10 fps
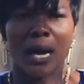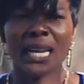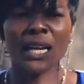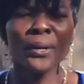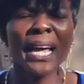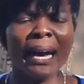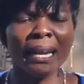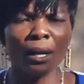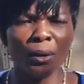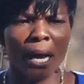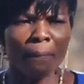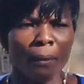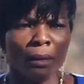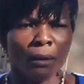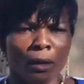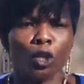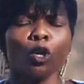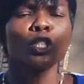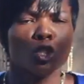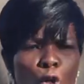Hallelujah, hallelujah.
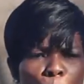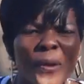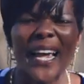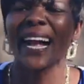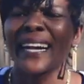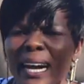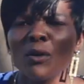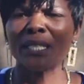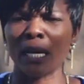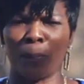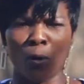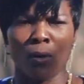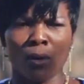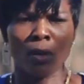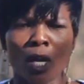You should be accountable.